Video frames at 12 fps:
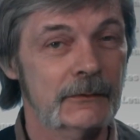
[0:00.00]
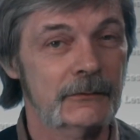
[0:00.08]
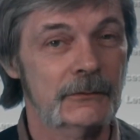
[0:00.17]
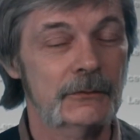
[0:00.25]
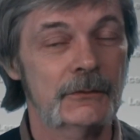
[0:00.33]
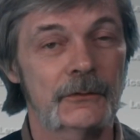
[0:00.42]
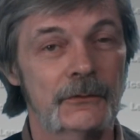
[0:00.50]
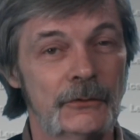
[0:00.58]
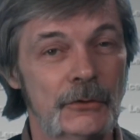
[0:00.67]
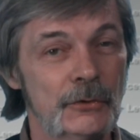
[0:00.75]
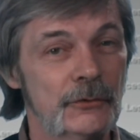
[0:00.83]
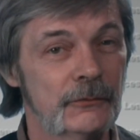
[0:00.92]
the students
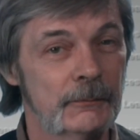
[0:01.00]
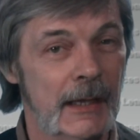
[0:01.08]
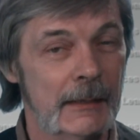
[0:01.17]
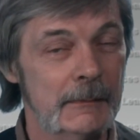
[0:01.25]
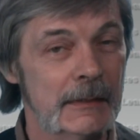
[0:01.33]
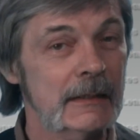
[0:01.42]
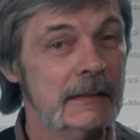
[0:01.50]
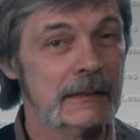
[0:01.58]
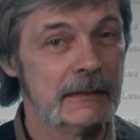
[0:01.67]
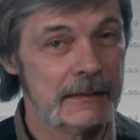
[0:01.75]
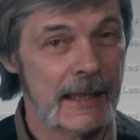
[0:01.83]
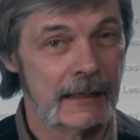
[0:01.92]
use
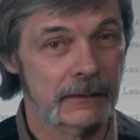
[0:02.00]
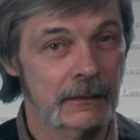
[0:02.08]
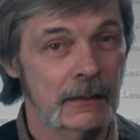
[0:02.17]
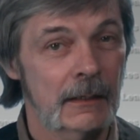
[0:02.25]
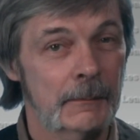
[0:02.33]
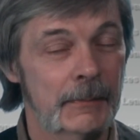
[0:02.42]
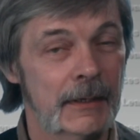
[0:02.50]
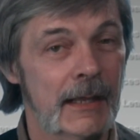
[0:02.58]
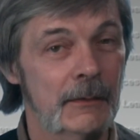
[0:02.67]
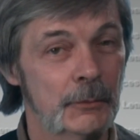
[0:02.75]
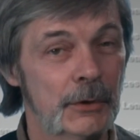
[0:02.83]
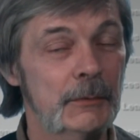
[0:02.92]
MyMedia yet, but
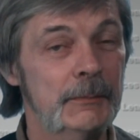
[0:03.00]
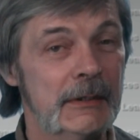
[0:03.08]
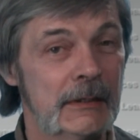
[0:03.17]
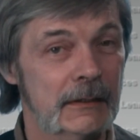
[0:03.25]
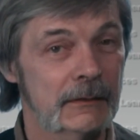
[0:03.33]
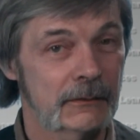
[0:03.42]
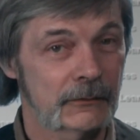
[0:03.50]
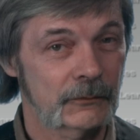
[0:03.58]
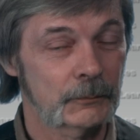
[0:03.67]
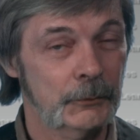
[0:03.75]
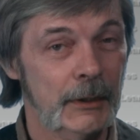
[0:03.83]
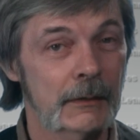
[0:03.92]
I will be in the
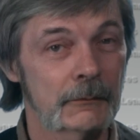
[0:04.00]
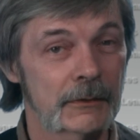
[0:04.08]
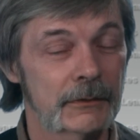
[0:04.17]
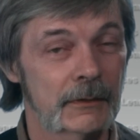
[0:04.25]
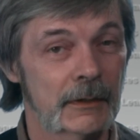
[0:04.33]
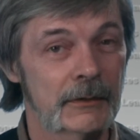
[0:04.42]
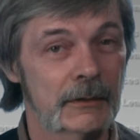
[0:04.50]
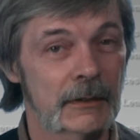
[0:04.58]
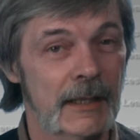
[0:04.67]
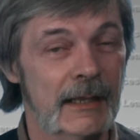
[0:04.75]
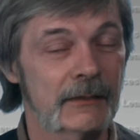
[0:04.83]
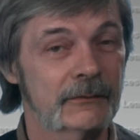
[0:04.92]
spring with another
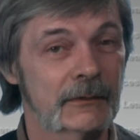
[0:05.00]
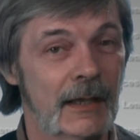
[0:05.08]
class.